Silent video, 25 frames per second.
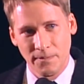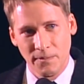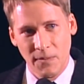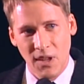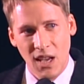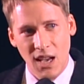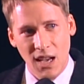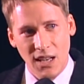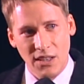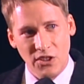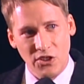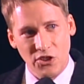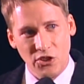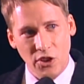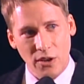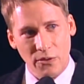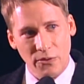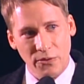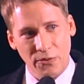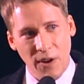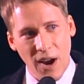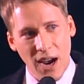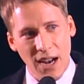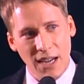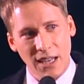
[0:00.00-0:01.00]
And to start
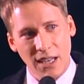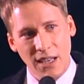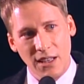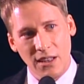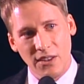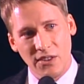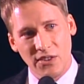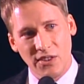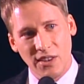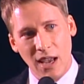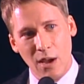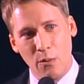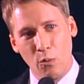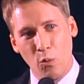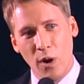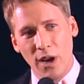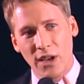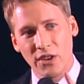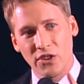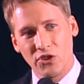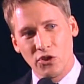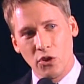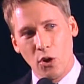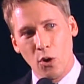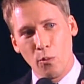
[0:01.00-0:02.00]
fighting in the same way
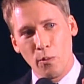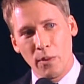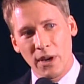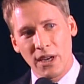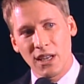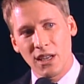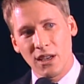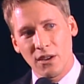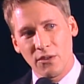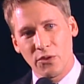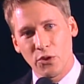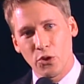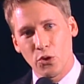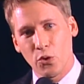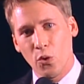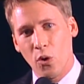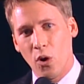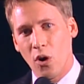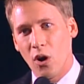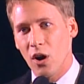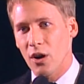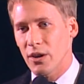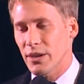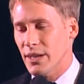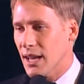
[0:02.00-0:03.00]
so many of you
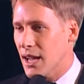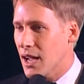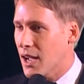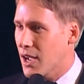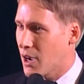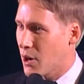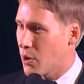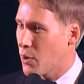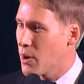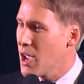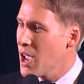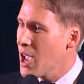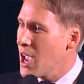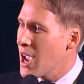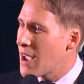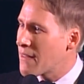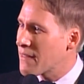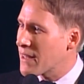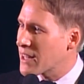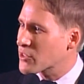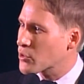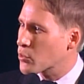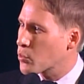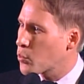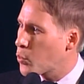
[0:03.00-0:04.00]
are now. And
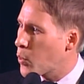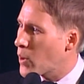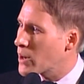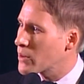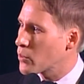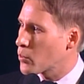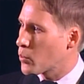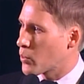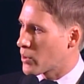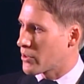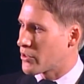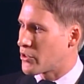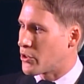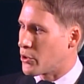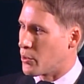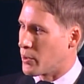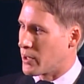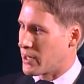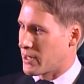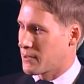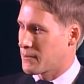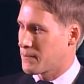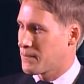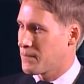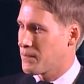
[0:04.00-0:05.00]
that's what we're doing.
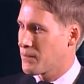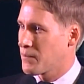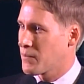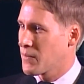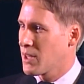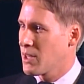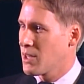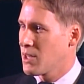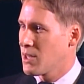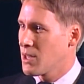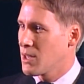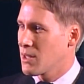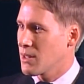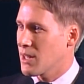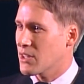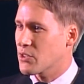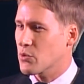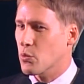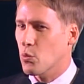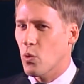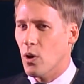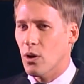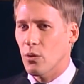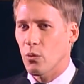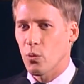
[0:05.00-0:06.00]
That's
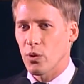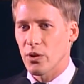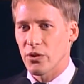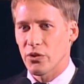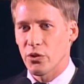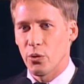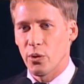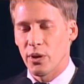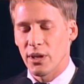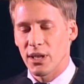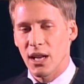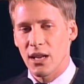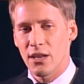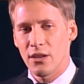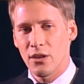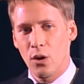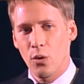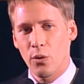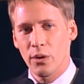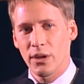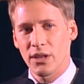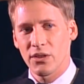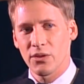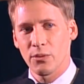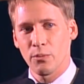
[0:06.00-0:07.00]
what we're doing, and I know it
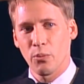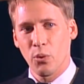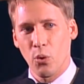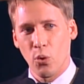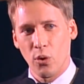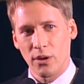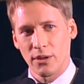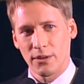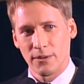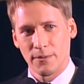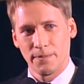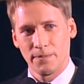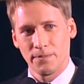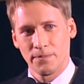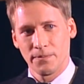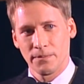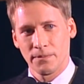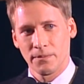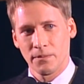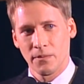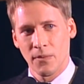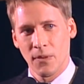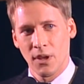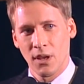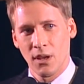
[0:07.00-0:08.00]
is important.
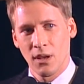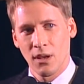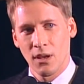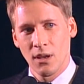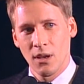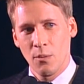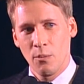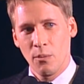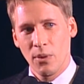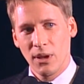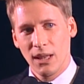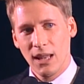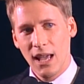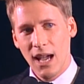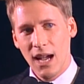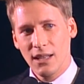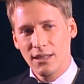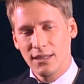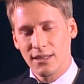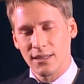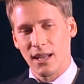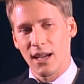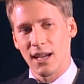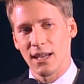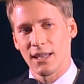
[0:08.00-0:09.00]
But last
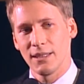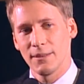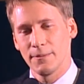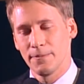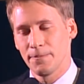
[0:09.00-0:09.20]
night